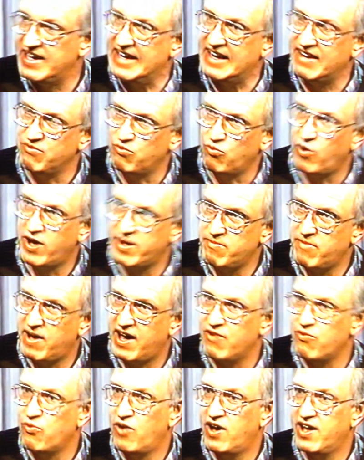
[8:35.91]
and one
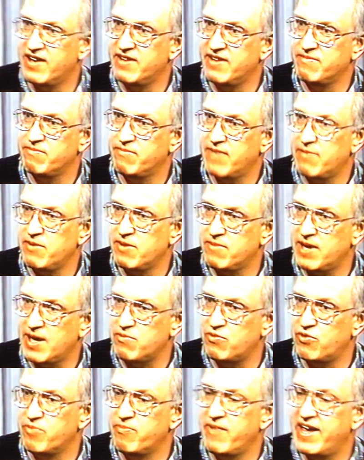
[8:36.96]
by one, maybe
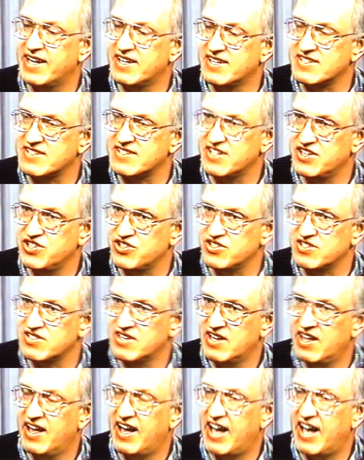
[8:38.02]
people would make decisions.